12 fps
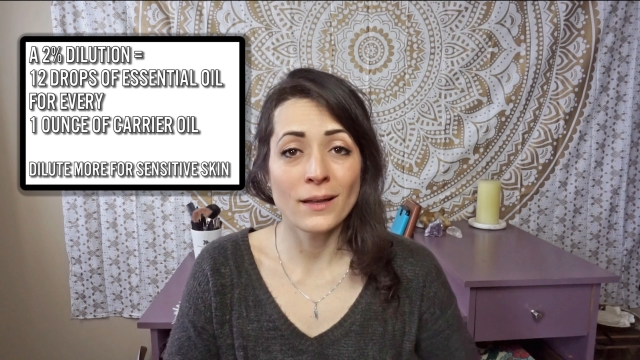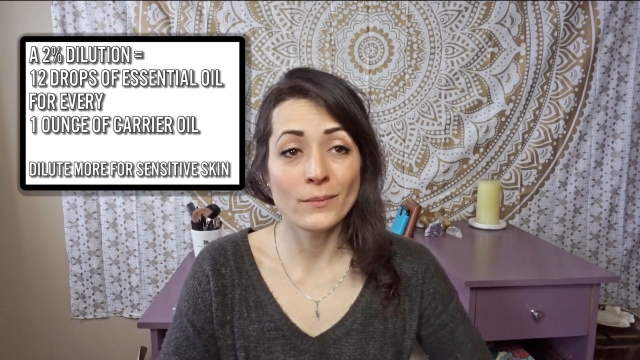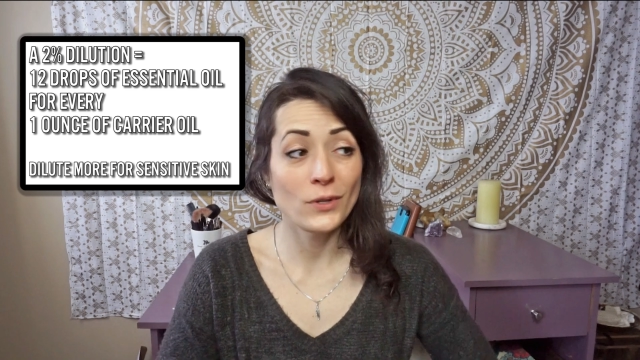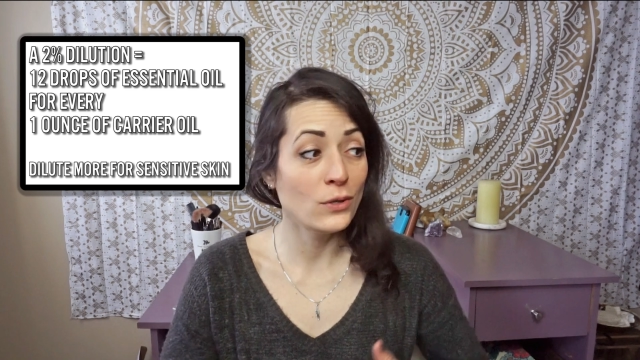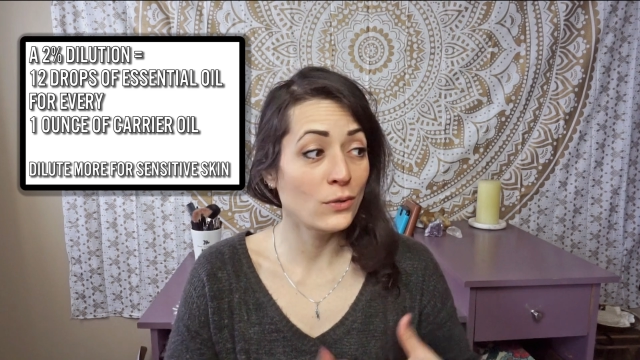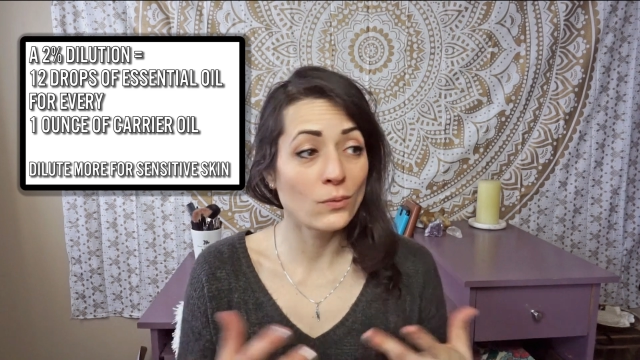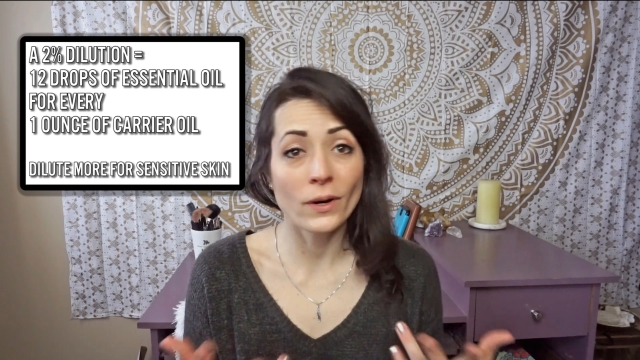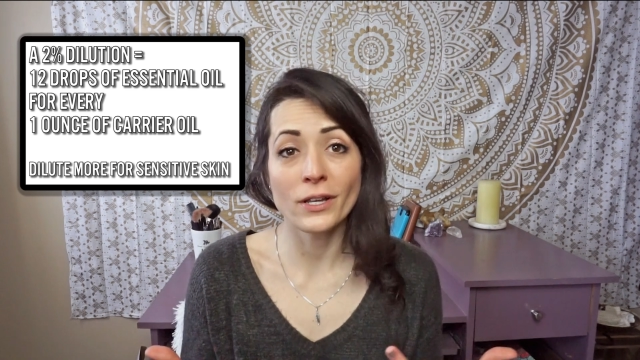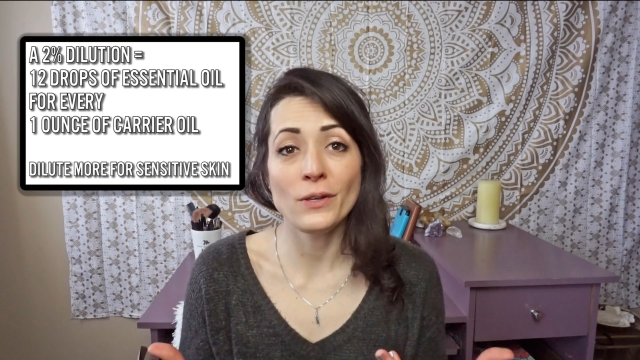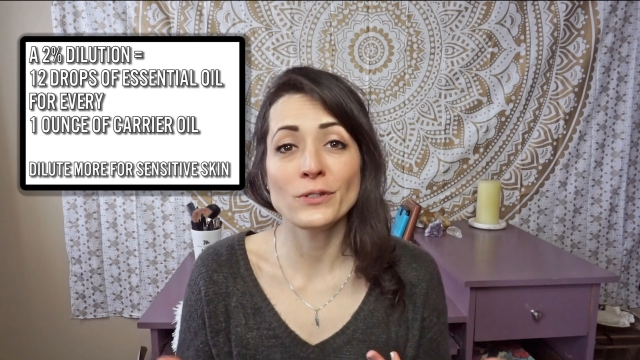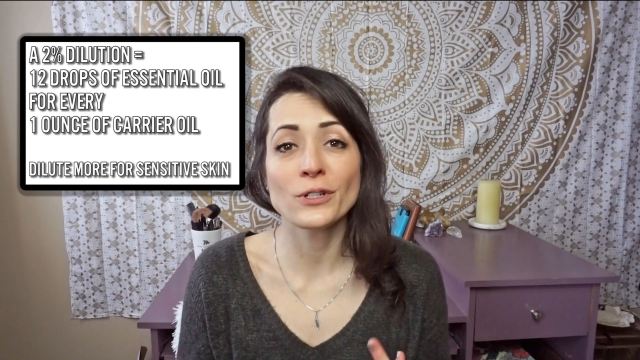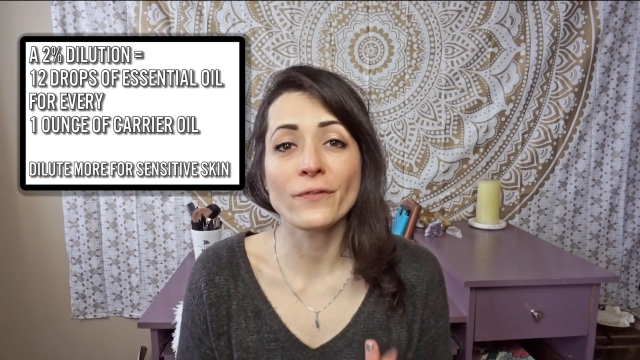you want
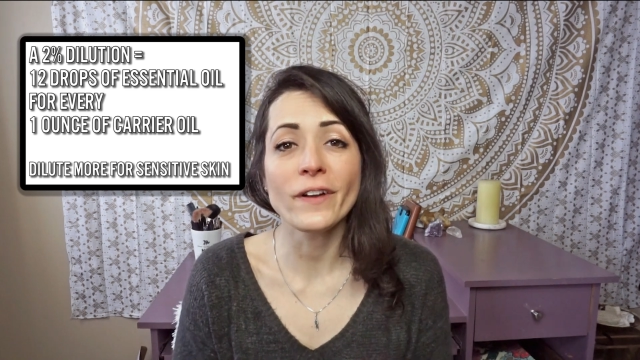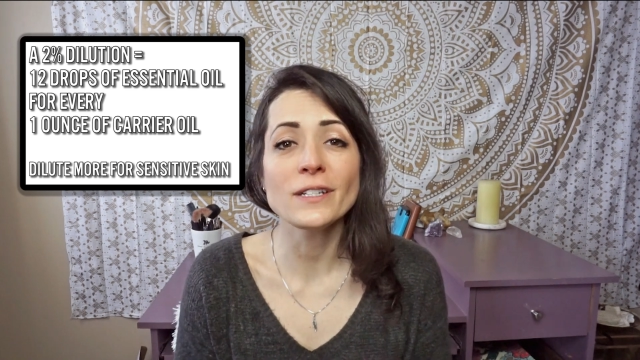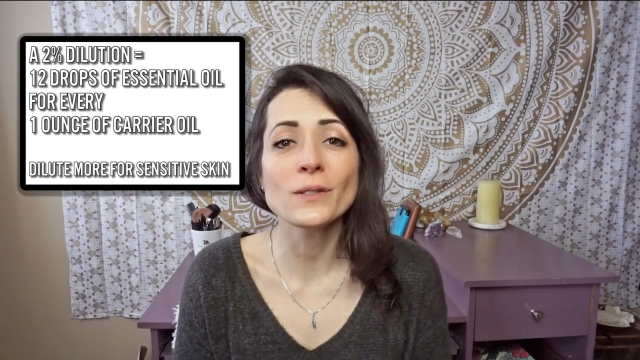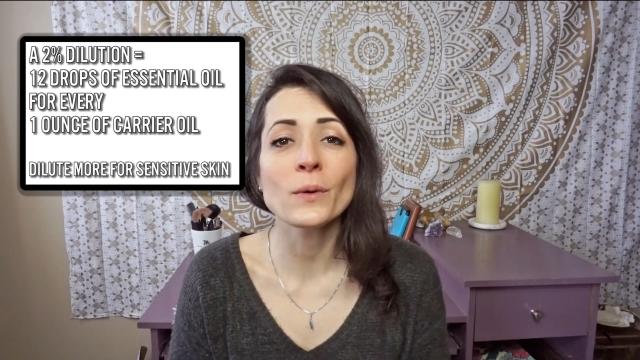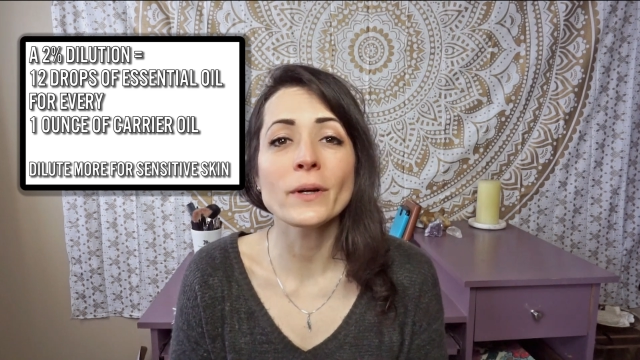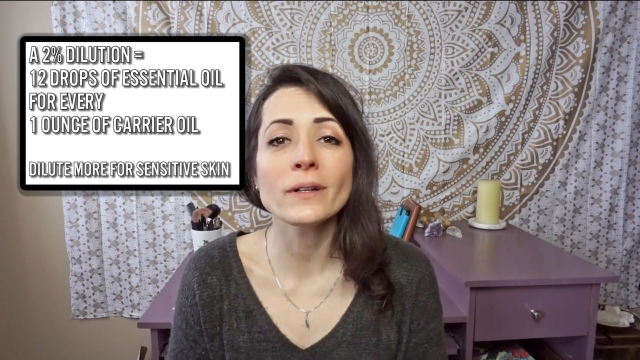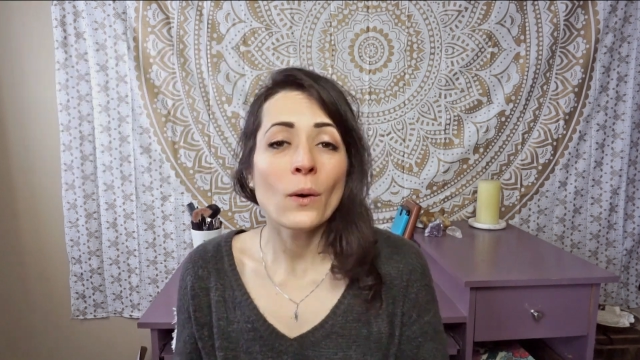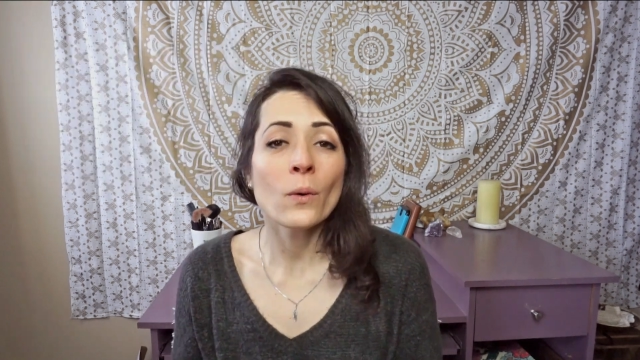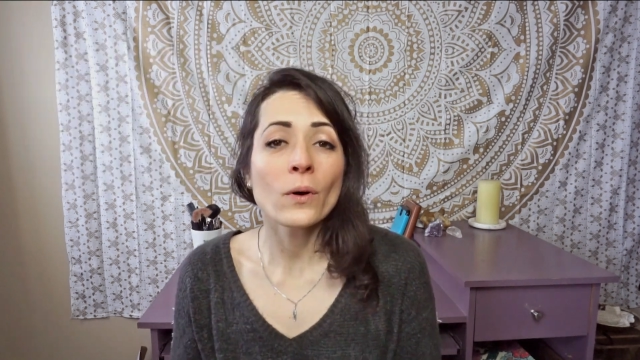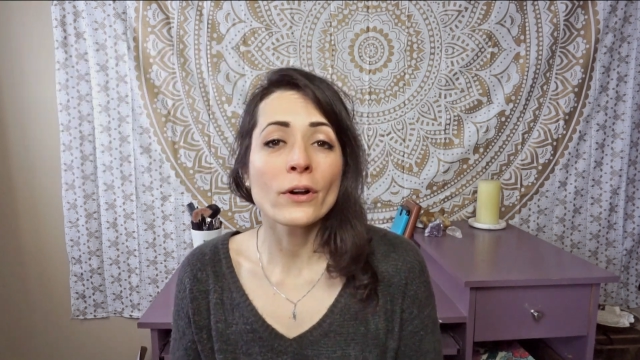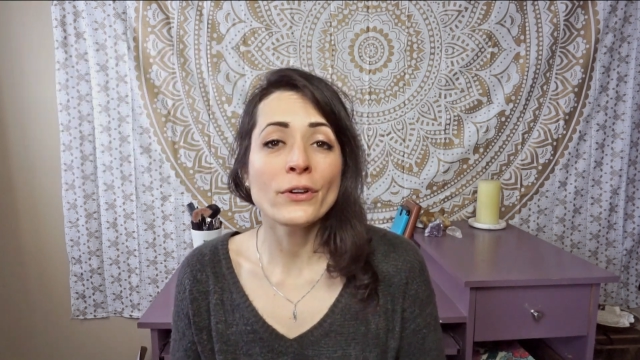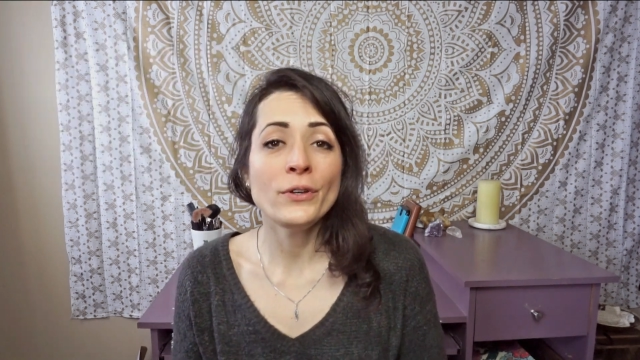to use your face oil,
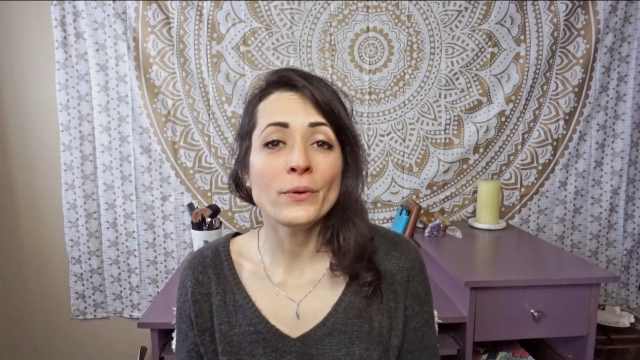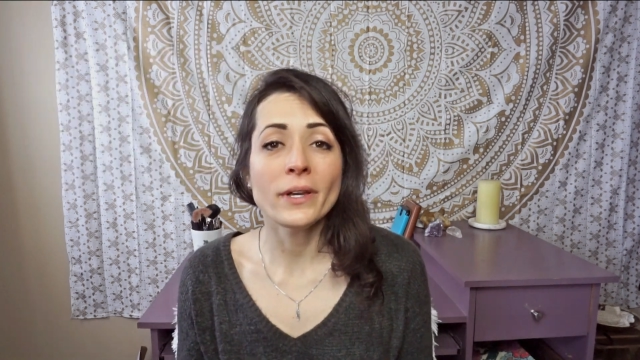or you